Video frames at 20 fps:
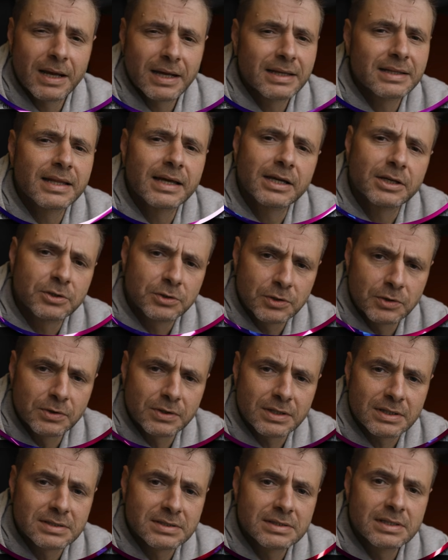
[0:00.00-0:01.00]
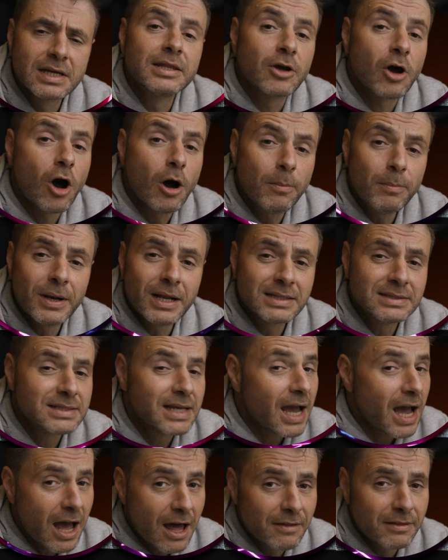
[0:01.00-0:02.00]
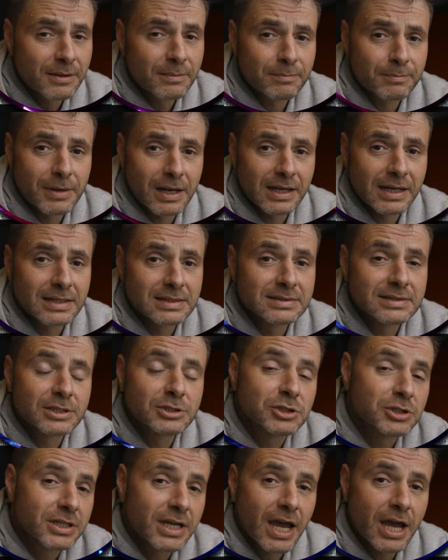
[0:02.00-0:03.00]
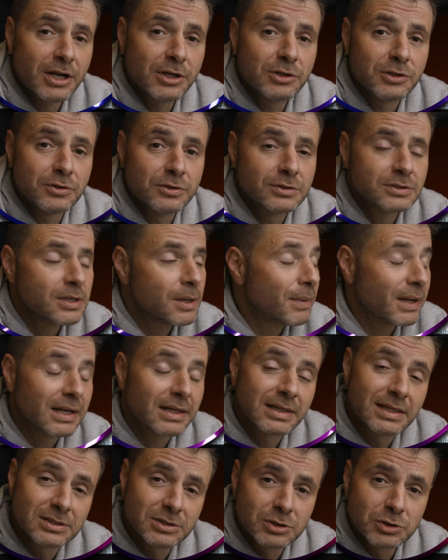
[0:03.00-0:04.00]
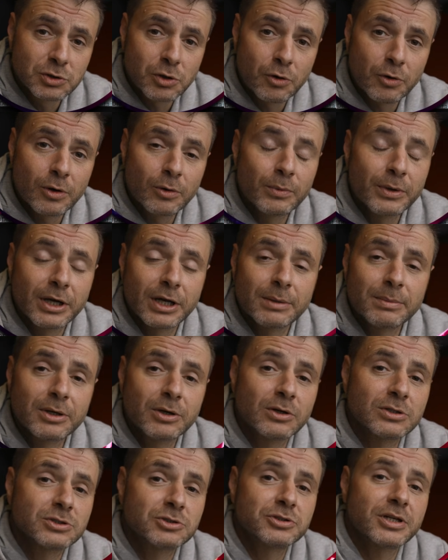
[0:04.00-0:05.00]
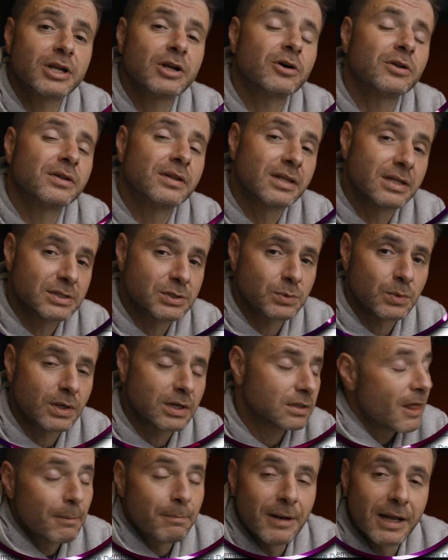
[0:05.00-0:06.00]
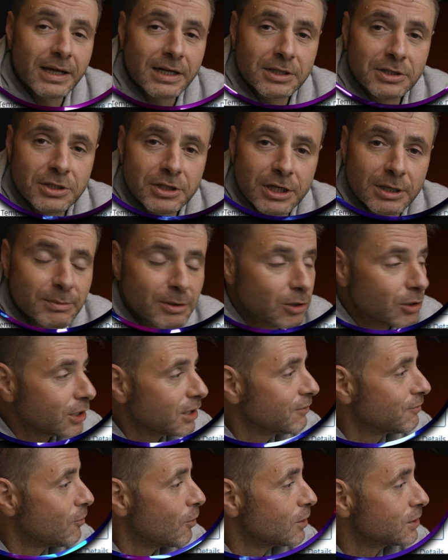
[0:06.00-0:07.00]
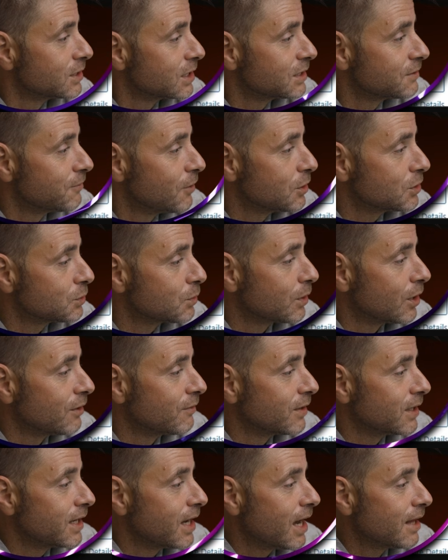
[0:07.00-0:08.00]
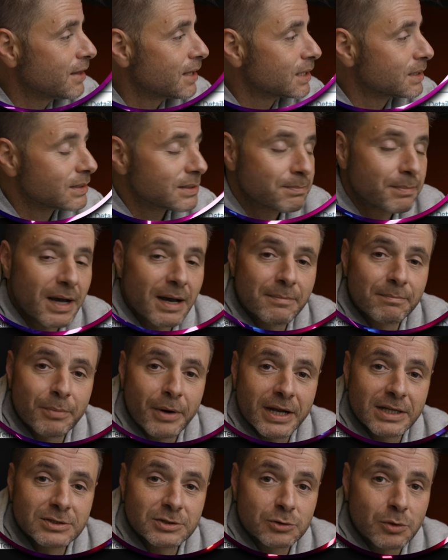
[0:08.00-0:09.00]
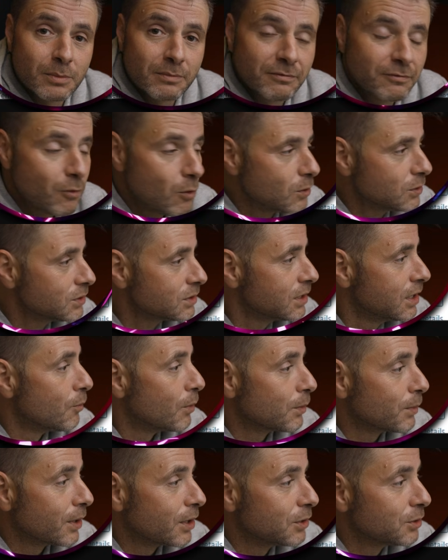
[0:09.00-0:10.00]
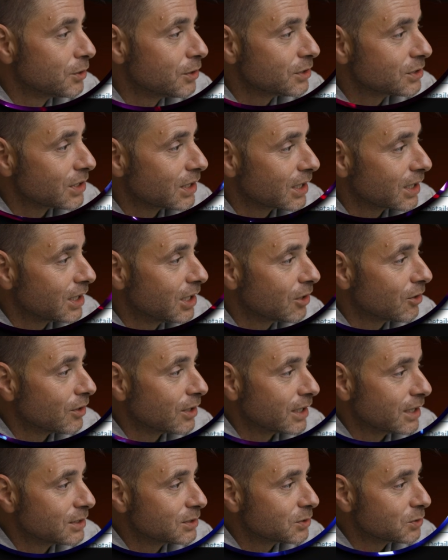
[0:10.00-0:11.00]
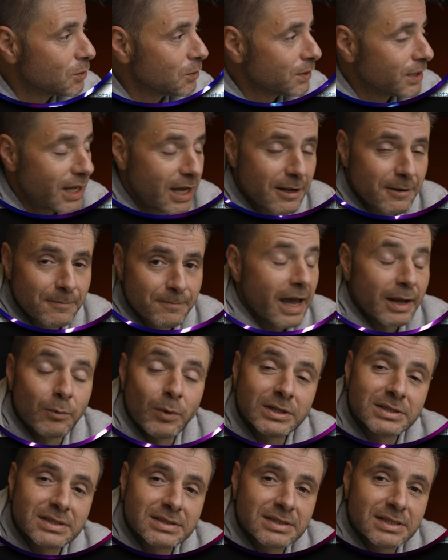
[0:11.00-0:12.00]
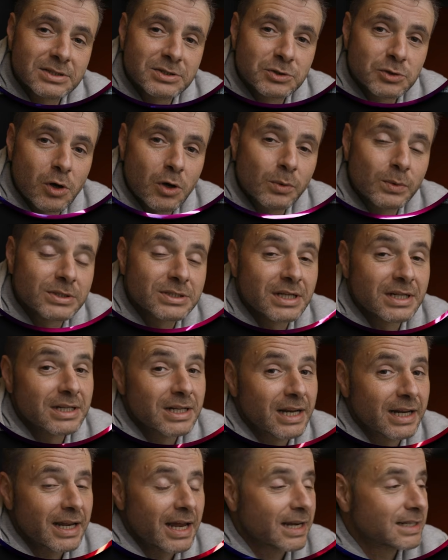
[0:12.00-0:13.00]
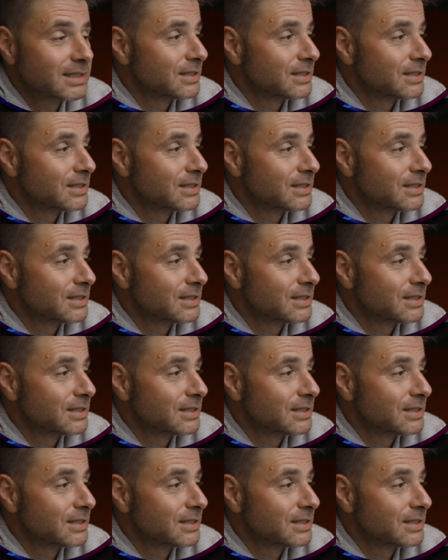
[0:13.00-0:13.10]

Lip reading: plugin that can do this. There are plenty other plugins that you can use, but in this tutorial, we're going to be concentrating on this one. Now, the plugin you're going to be looking for is this first one over here that's by Brainstorm Force. What we're going to do is going to click on Install Now. And once it's installed, we're just going to click